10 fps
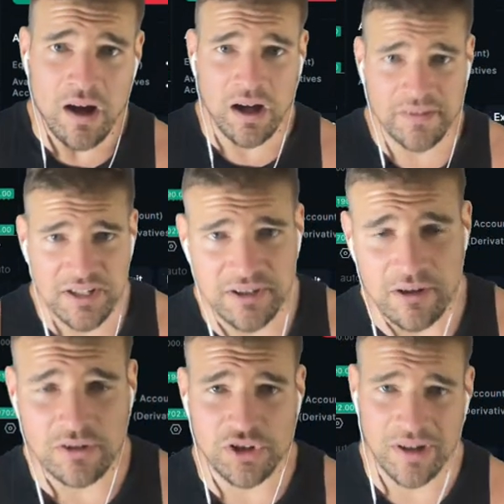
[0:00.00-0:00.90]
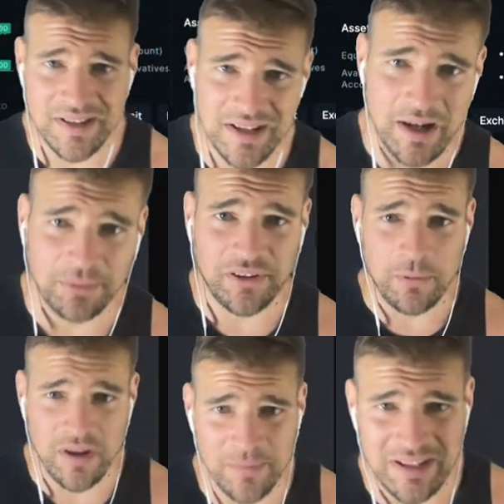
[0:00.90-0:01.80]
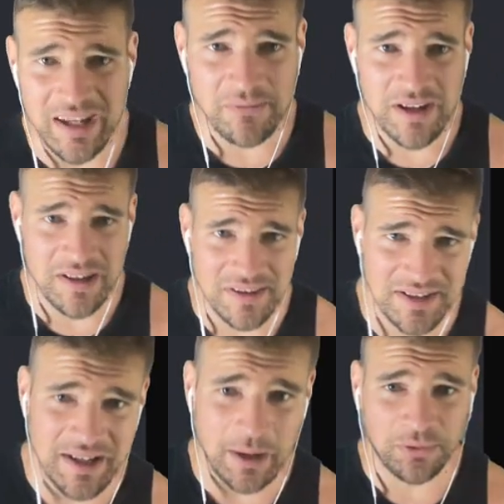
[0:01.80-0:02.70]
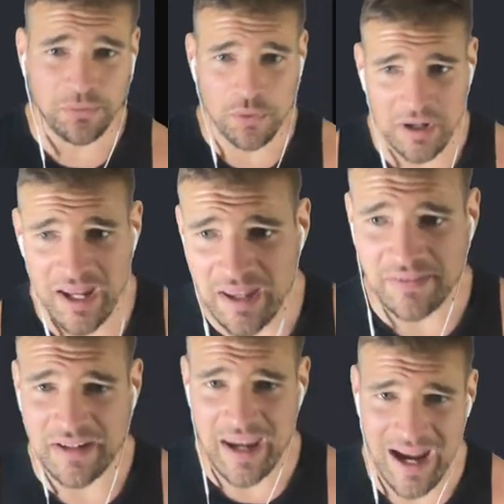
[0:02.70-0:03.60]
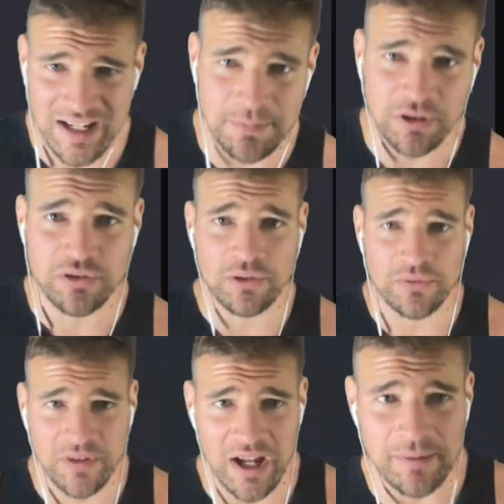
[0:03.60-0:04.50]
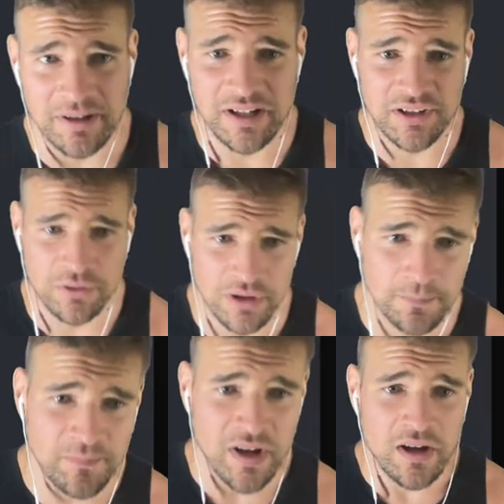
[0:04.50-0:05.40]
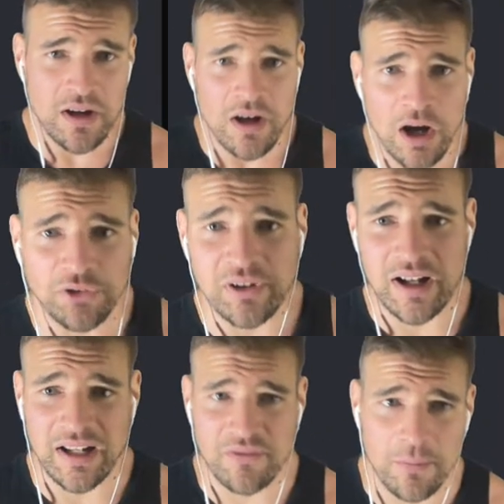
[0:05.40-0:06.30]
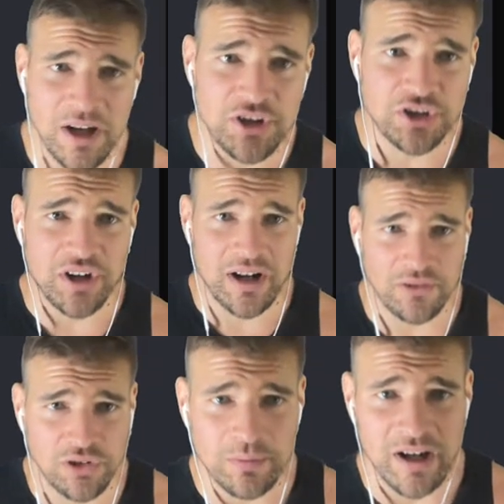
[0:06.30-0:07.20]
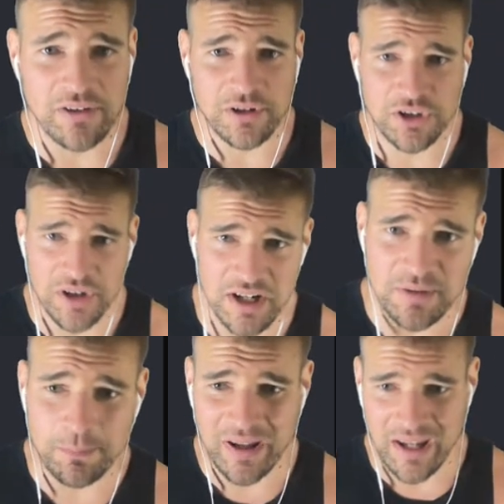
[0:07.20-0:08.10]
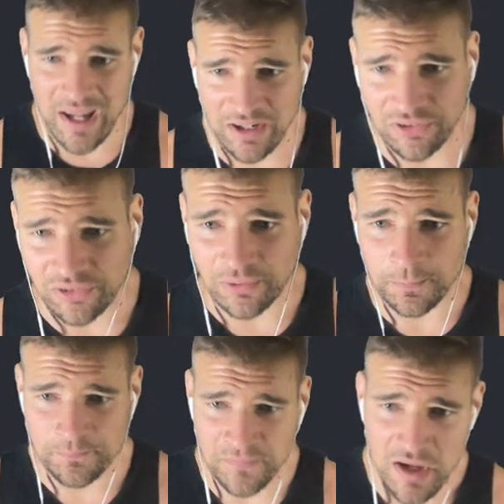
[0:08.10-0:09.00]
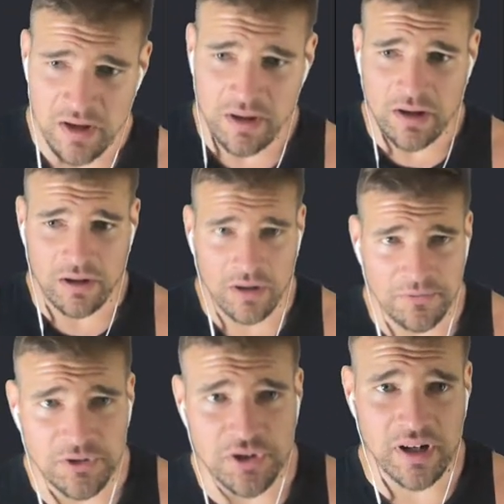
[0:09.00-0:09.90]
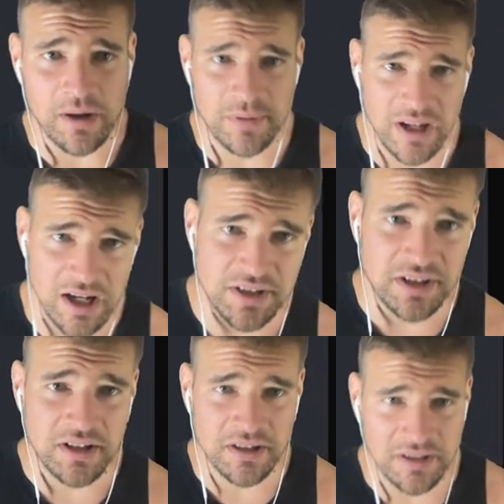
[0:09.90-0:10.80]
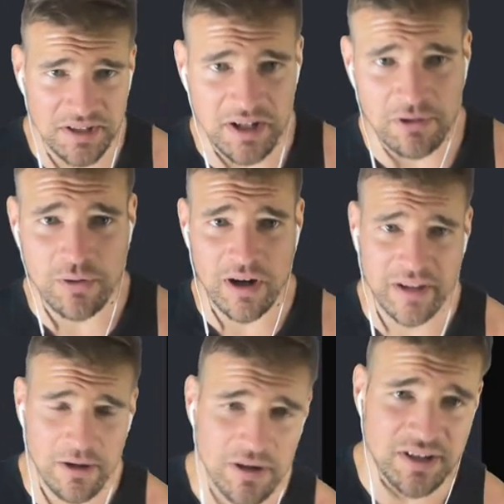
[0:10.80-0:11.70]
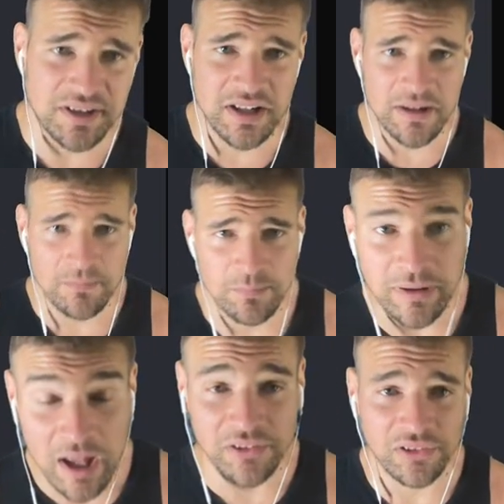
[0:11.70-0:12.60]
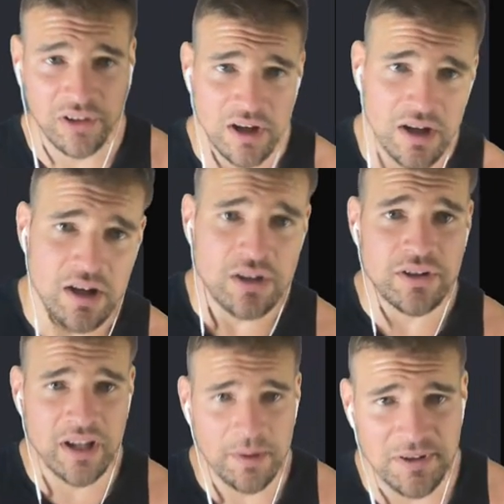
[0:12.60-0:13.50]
on these long trade setups that we have been giving the setups for in the Casper Crew VIP Discord. Also got to give a major shout out to my other exchange, BingX. All right, if you trade on BingX, does not require KYC. Plus, you can get